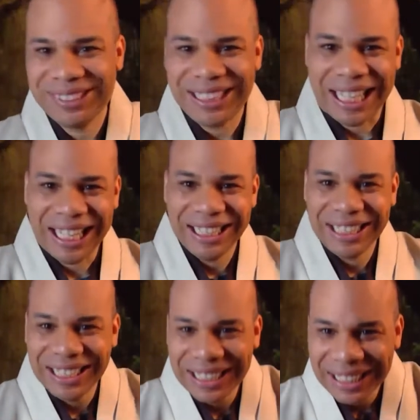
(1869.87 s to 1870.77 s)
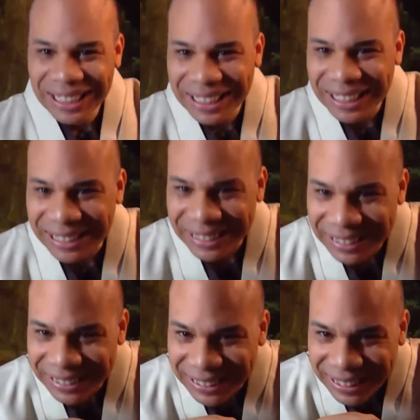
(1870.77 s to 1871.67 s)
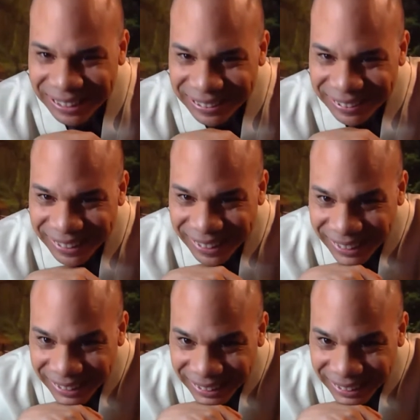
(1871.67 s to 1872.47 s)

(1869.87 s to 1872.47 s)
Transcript: Okay. Is that your day?